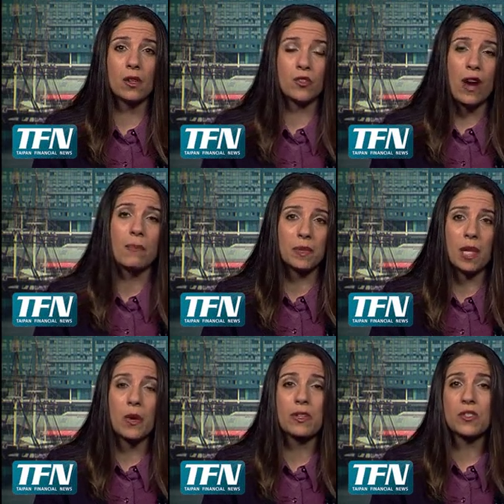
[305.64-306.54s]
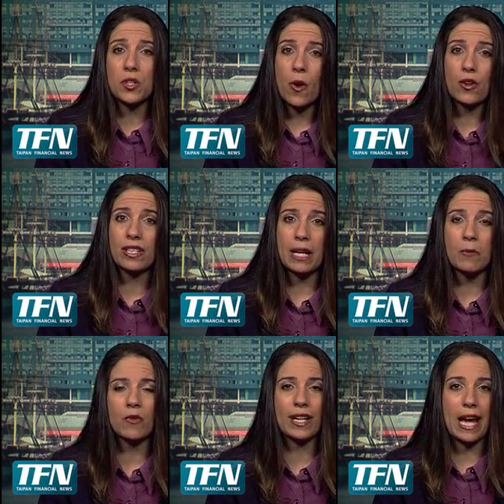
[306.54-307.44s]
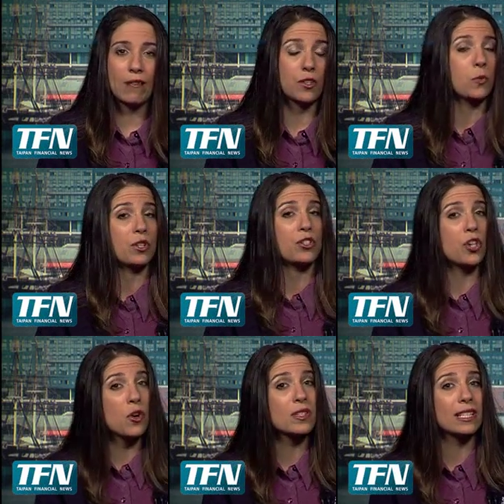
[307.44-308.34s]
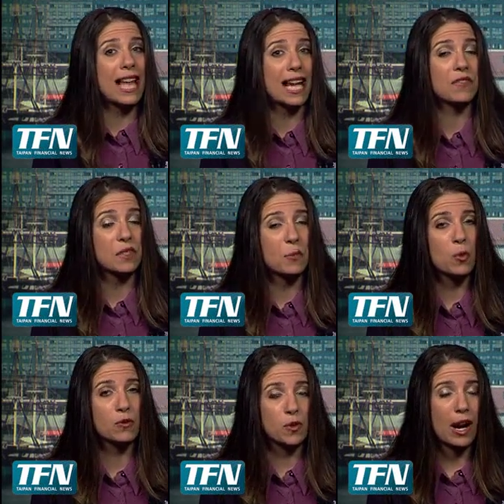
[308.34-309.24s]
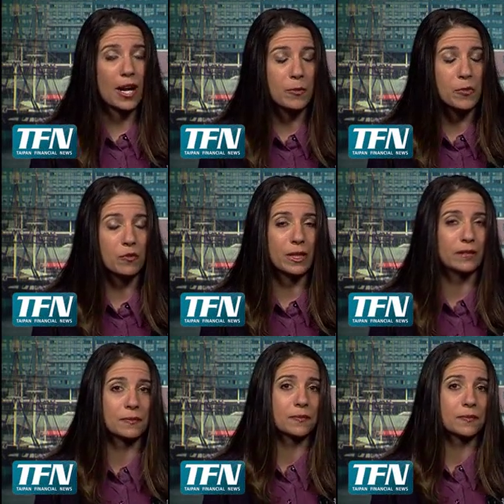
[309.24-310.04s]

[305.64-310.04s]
drop below its 200-day moving average, which shows a lack of support for higher movement.